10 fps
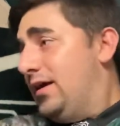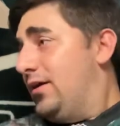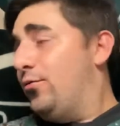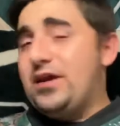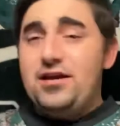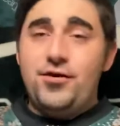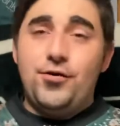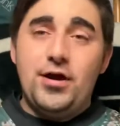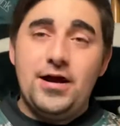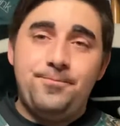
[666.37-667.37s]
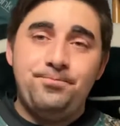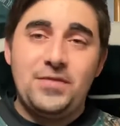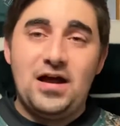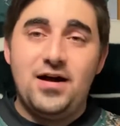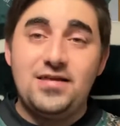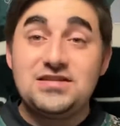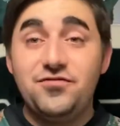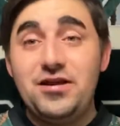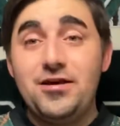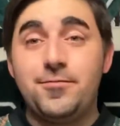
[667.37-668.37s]
What are you going to do? That's the
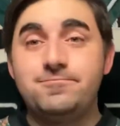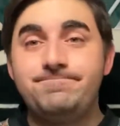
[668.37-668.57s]
video.